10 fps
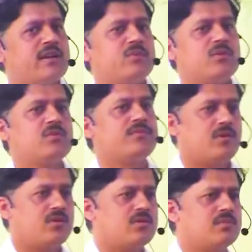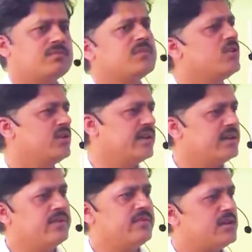able to follow, your
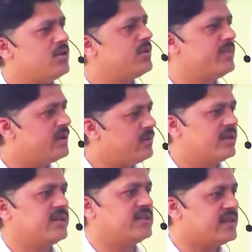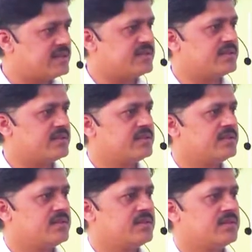degree will not be awarded. That's it.
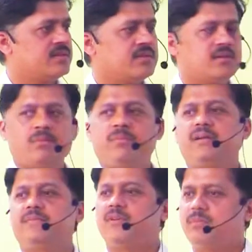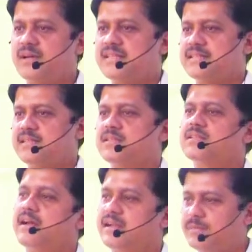But for
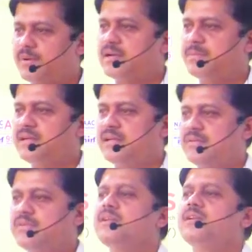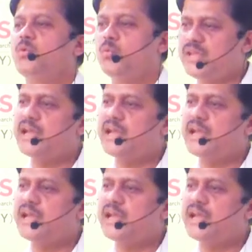masters at department level, we